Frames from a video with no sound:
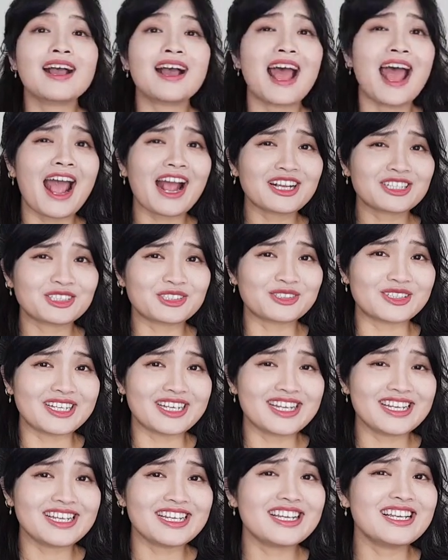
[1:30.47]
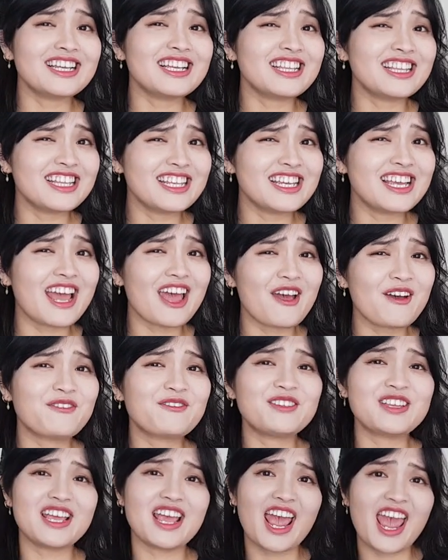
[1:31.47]
Actually, the
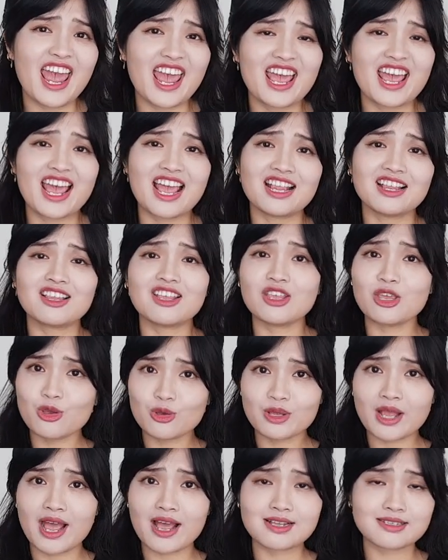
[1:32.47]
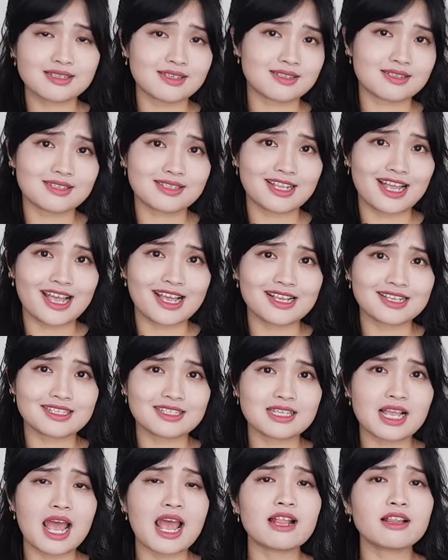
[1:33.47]
FDA in the United
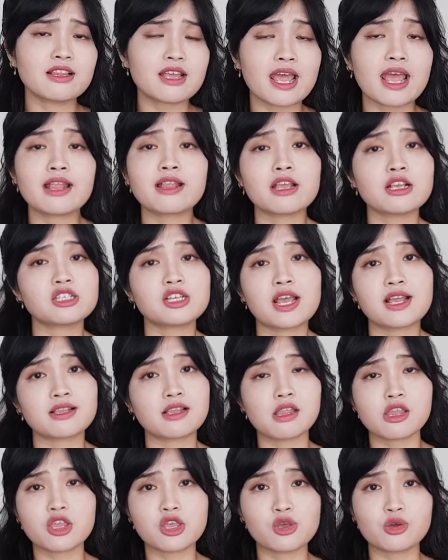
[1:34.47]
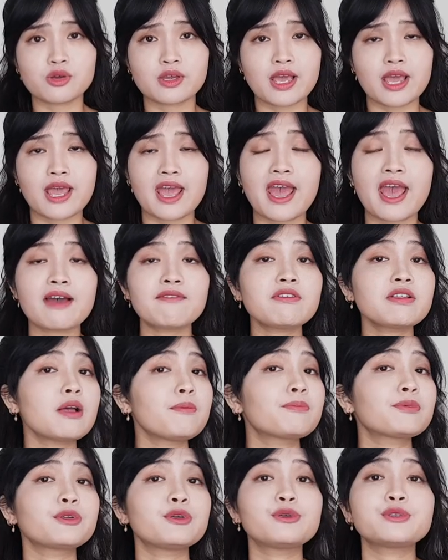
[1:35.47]
States and the NHS in the UK haven't
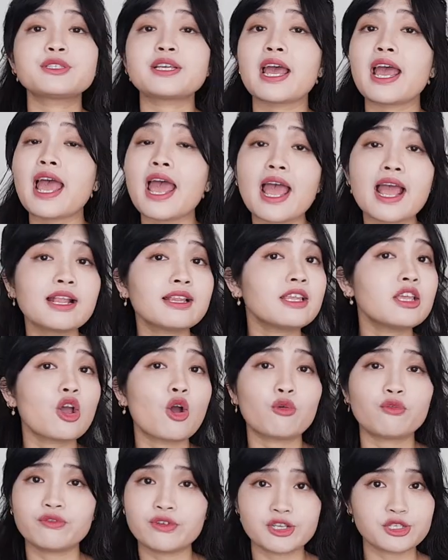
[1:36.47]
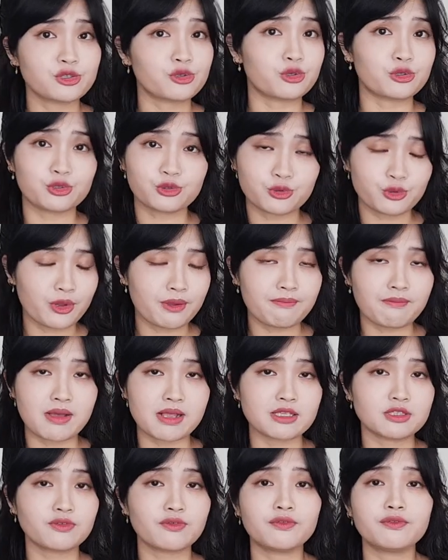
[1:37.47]
approved any official
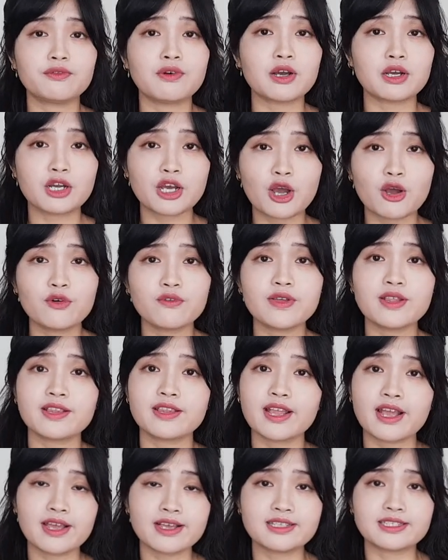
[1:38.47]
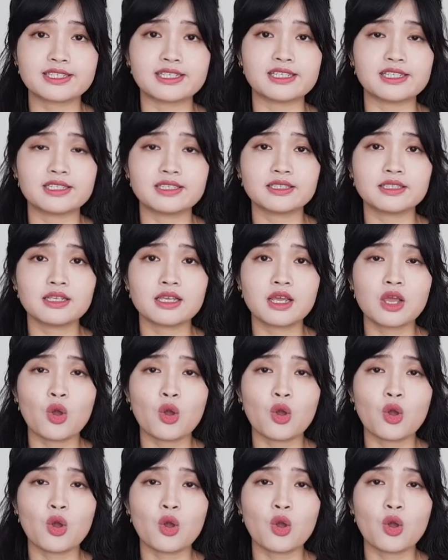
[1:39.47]
treatments for COVID-19.